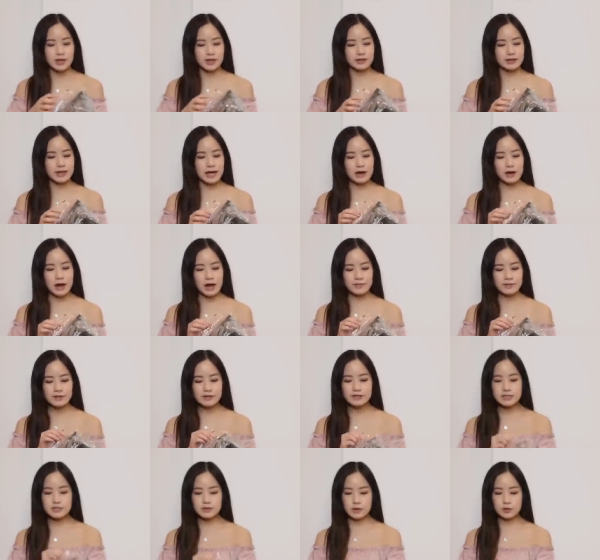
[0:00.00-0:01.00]
Now, I
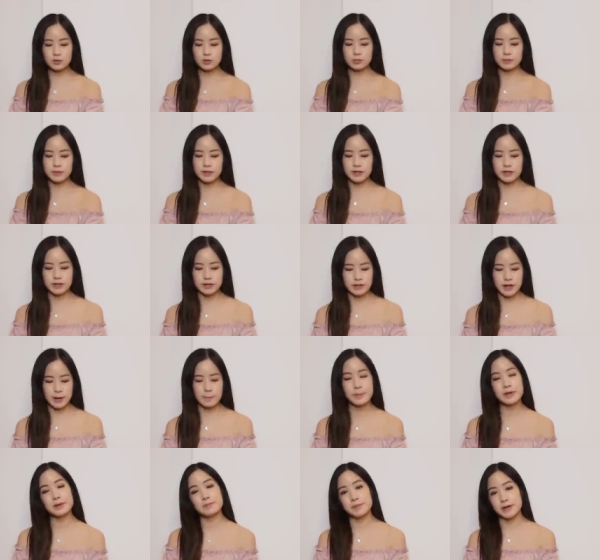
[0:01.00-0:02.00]
think this one would be a
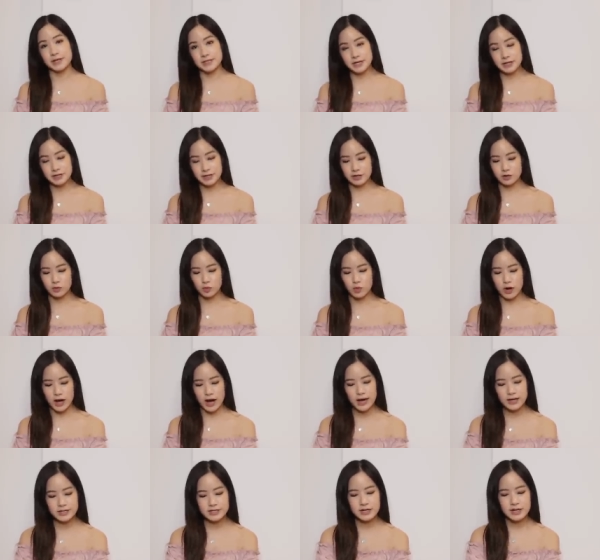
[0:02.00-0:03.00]
bit better than the
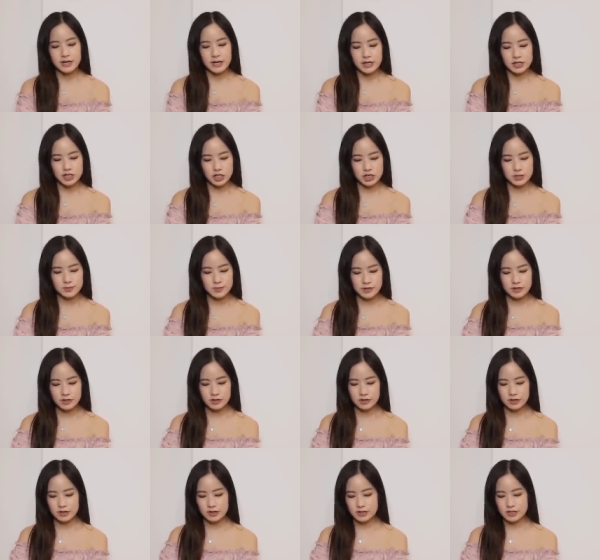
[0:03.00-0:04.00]
white just
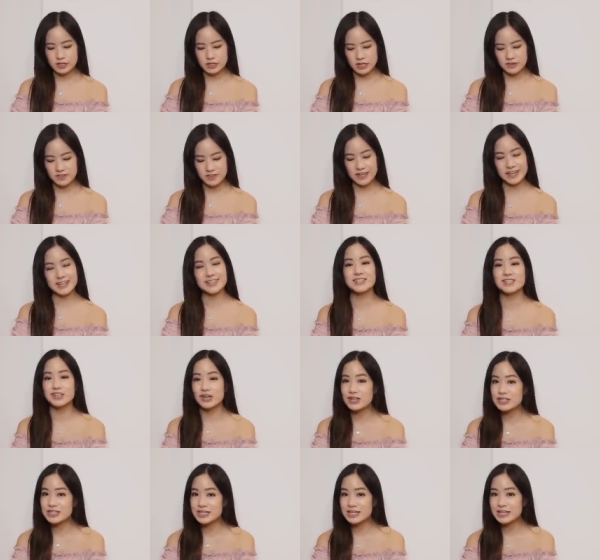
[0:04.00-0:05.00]
because if it gets
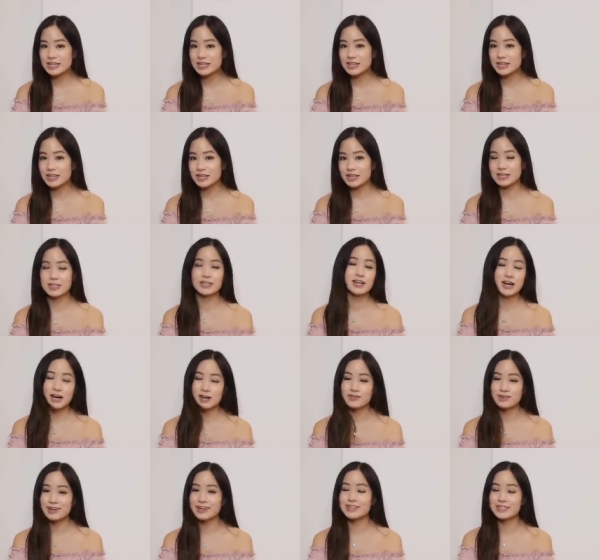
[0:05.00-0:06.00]
dirty, you
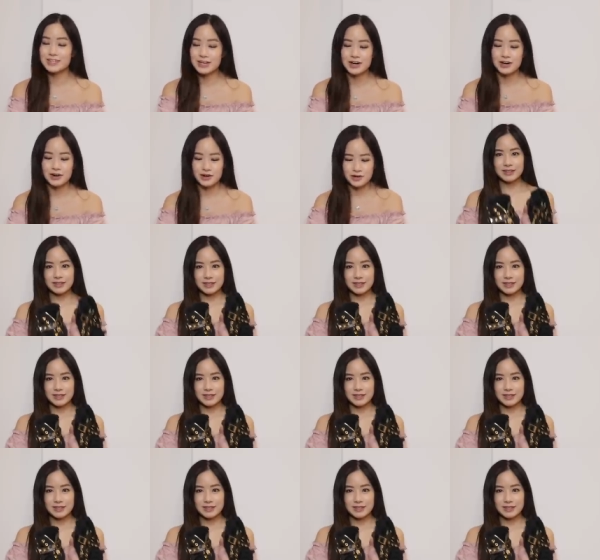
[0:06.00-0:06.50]
can't really tell.